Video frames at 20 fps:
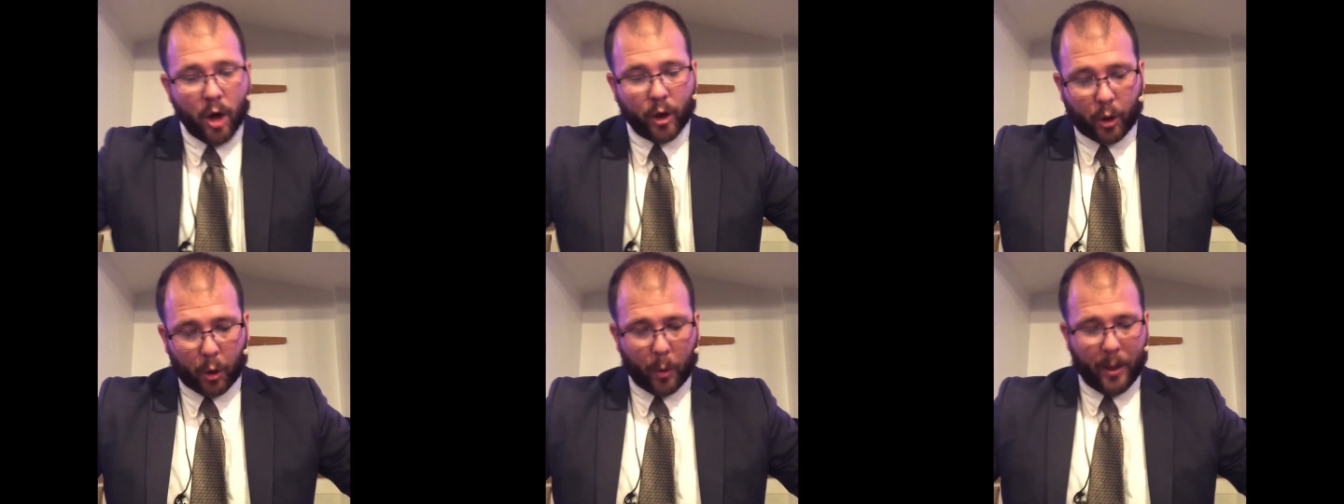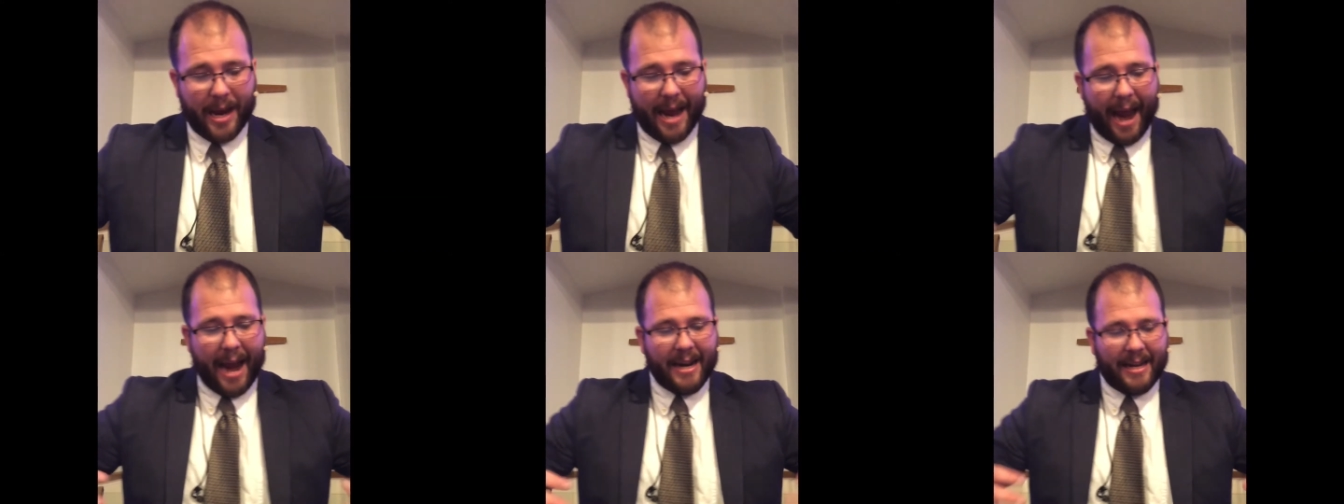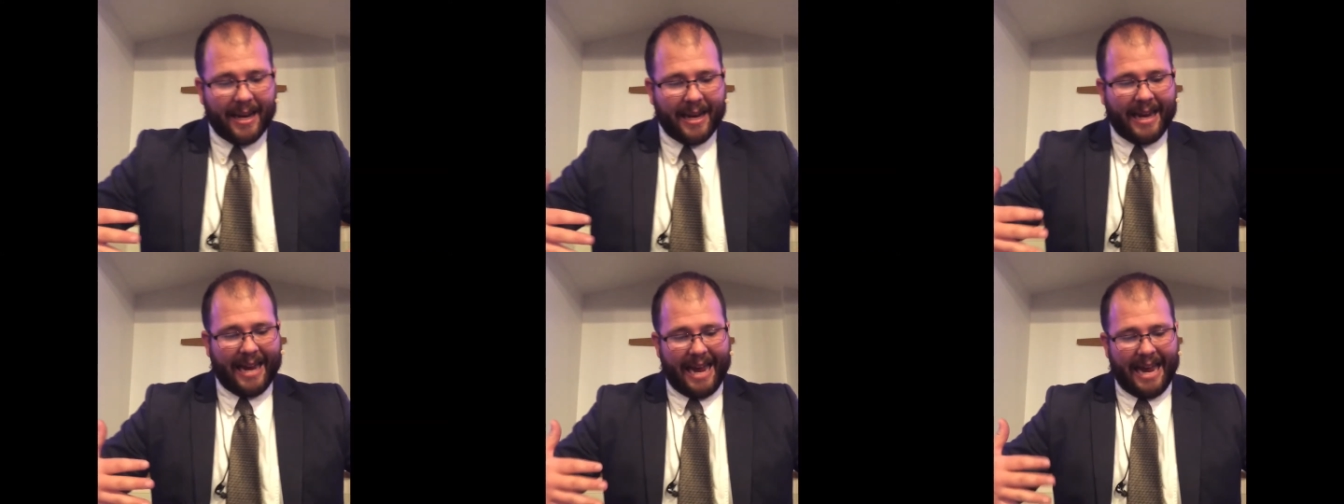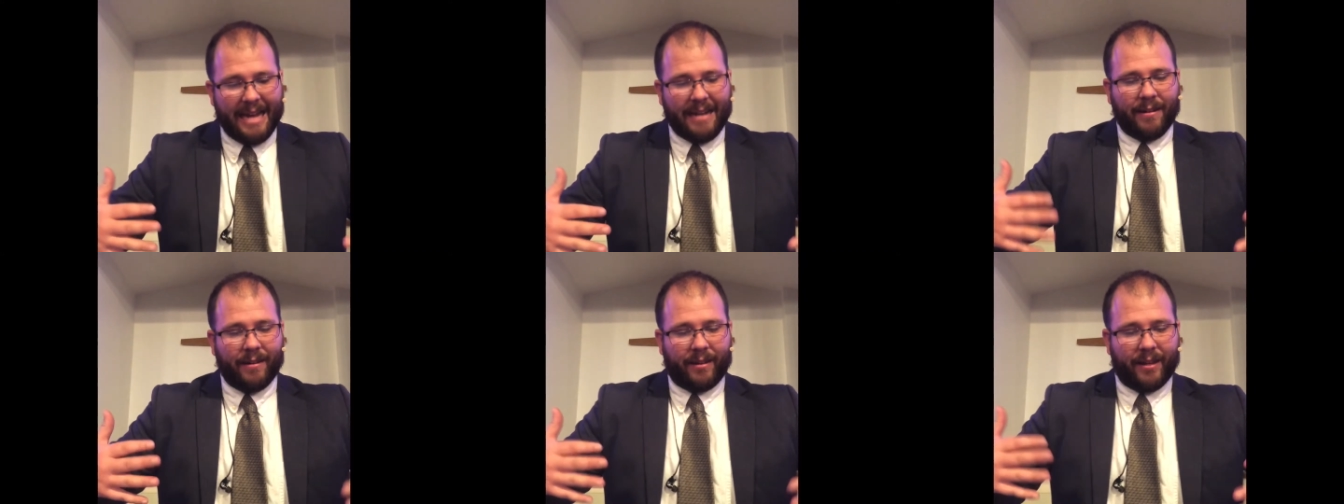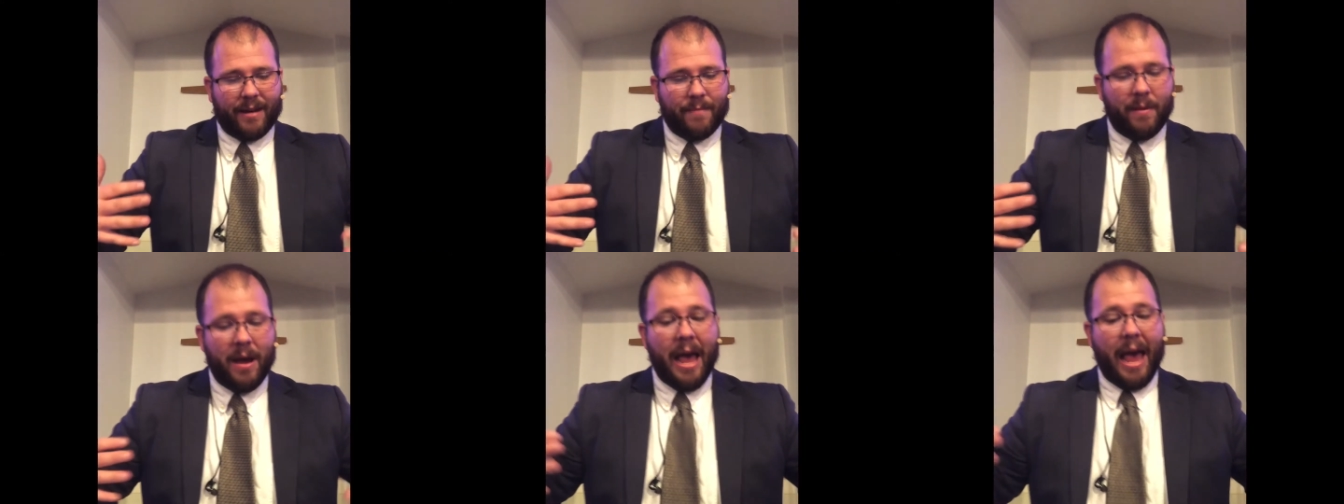creating in
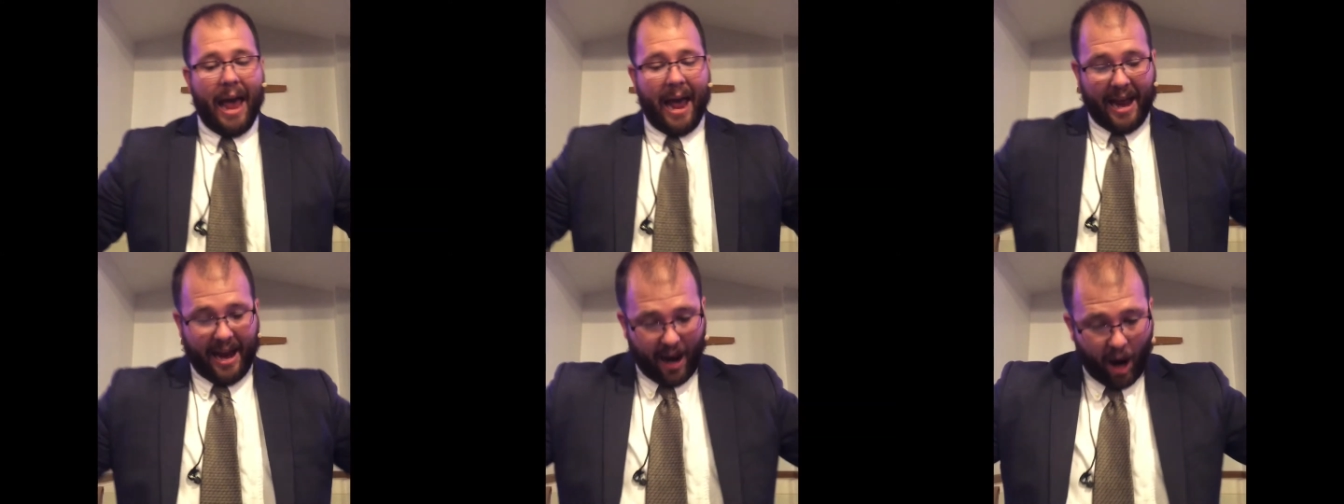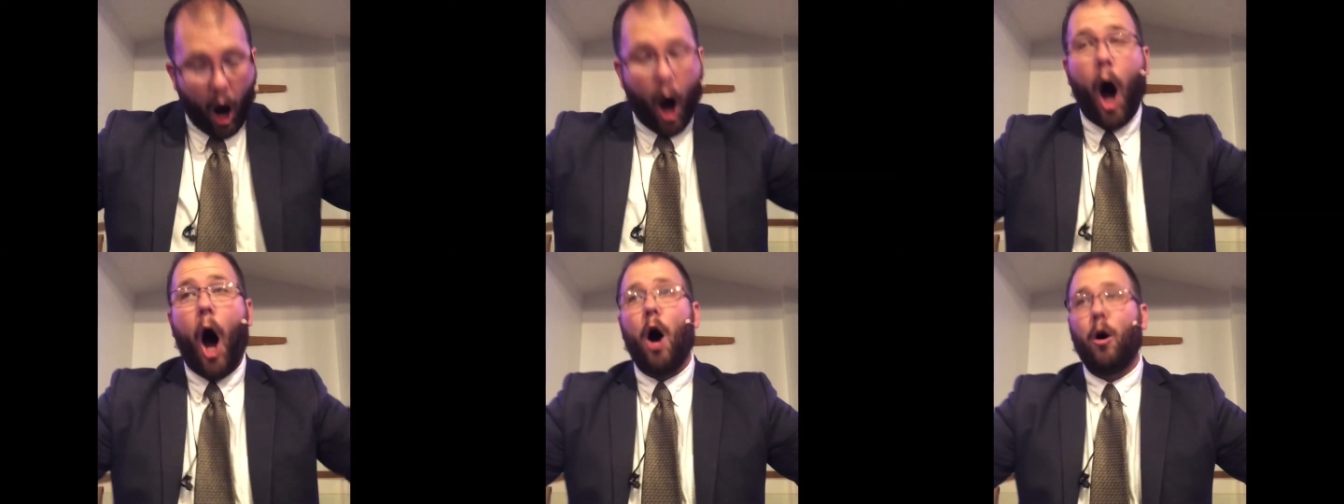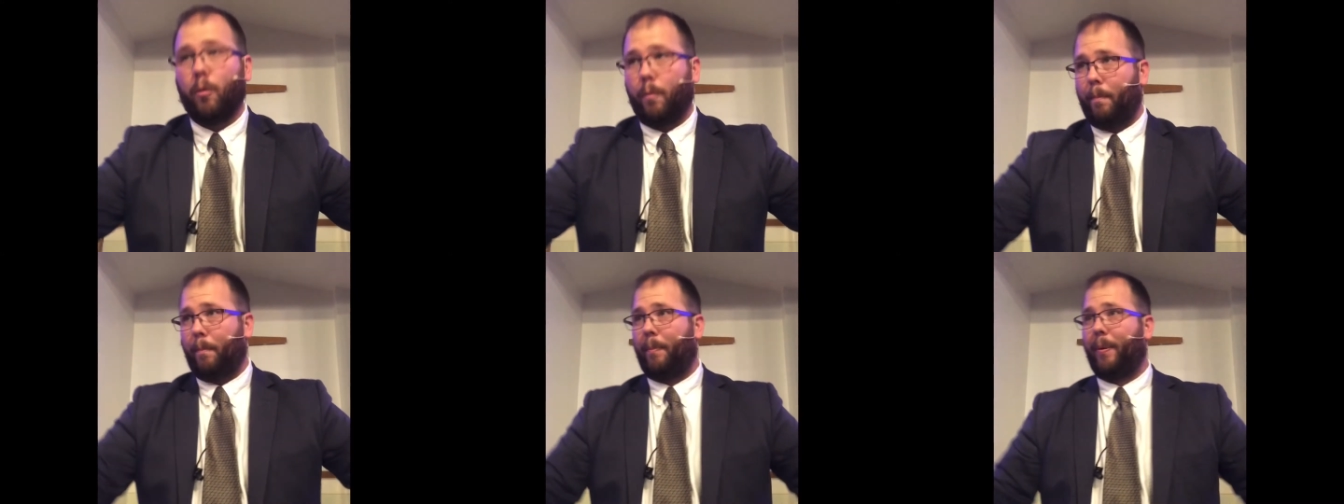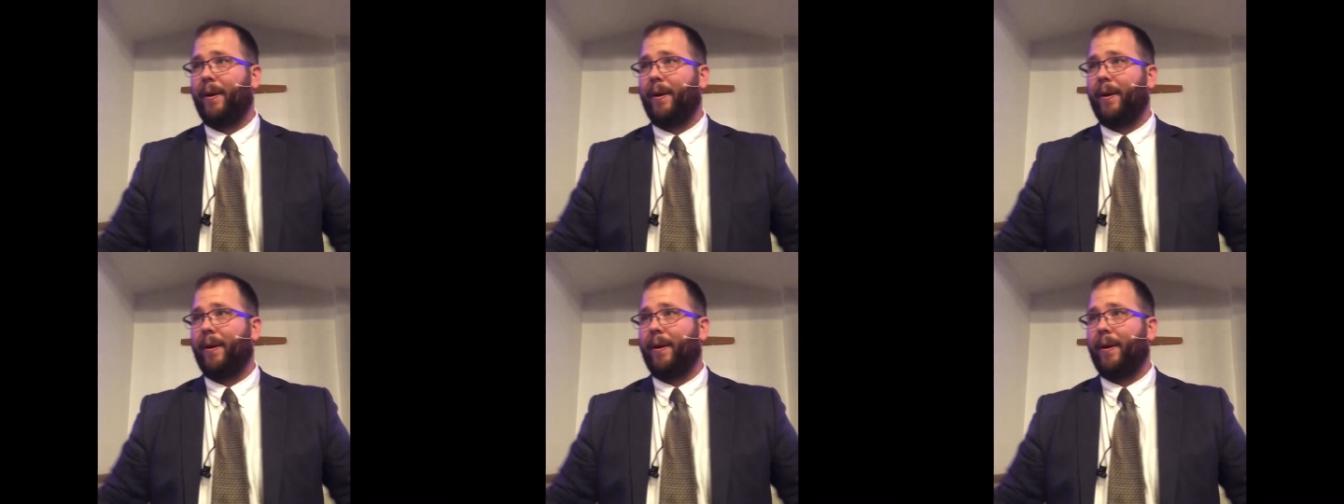them a hope.